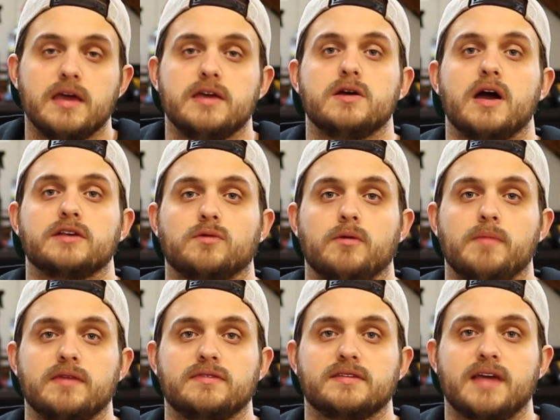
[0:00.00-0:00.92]
You guys
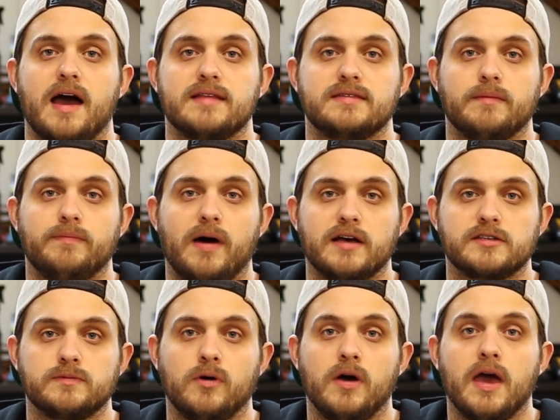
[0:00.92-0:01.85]
will make this content
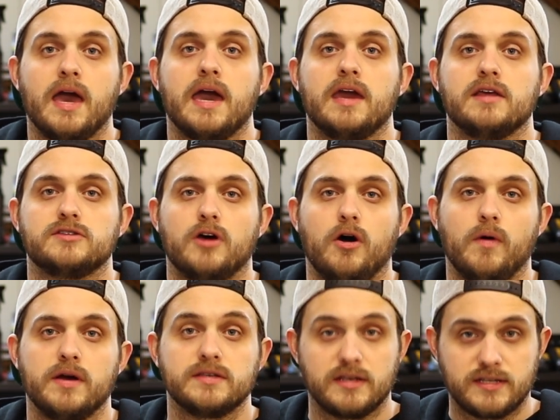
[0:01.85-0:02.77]
possible. And as
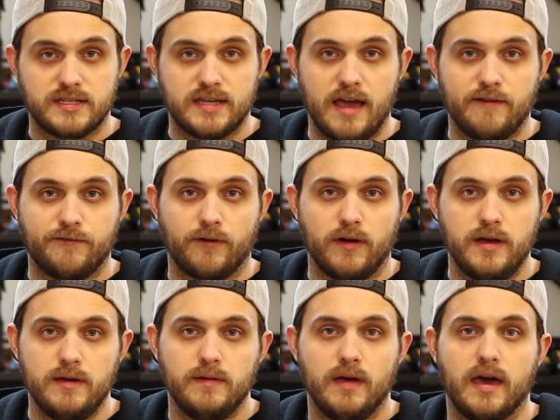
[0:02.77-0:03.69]
always, stay free,
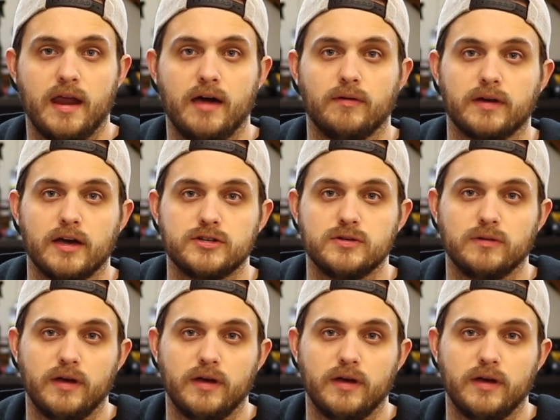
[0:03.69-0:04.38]
and I will catch you